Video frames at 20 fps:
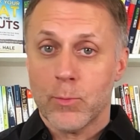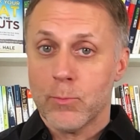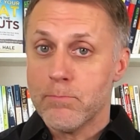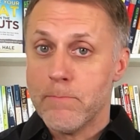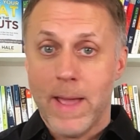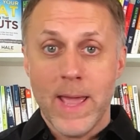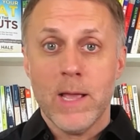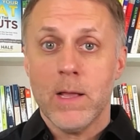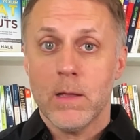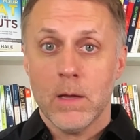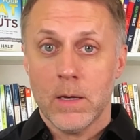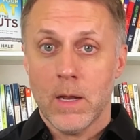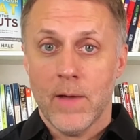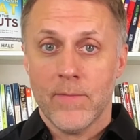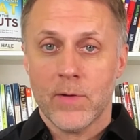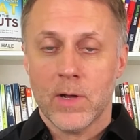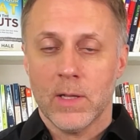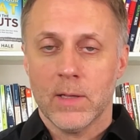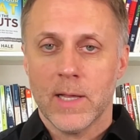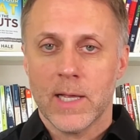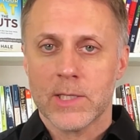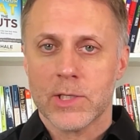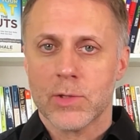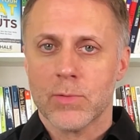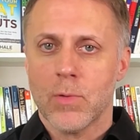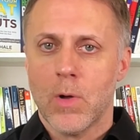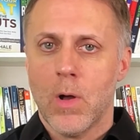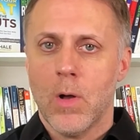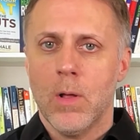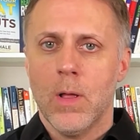make enough
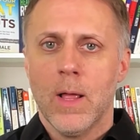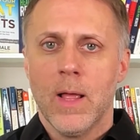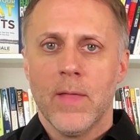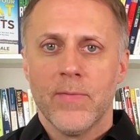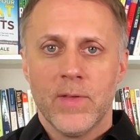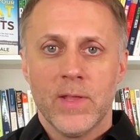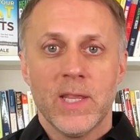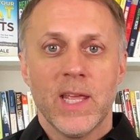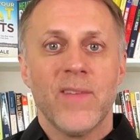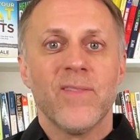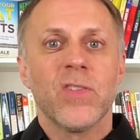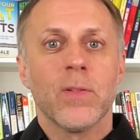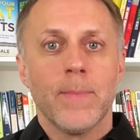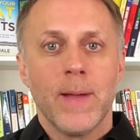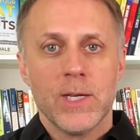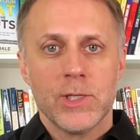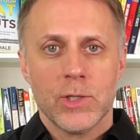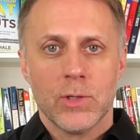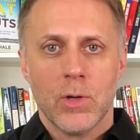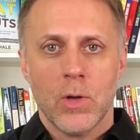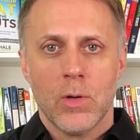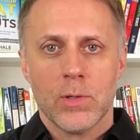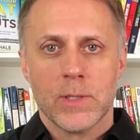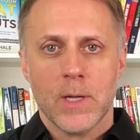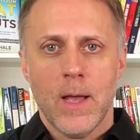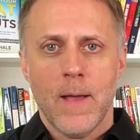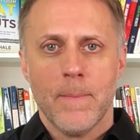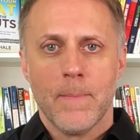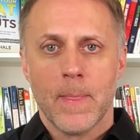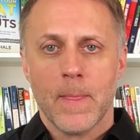cholesterol, then the inflammation goes
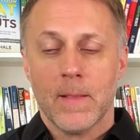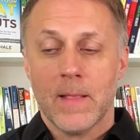up.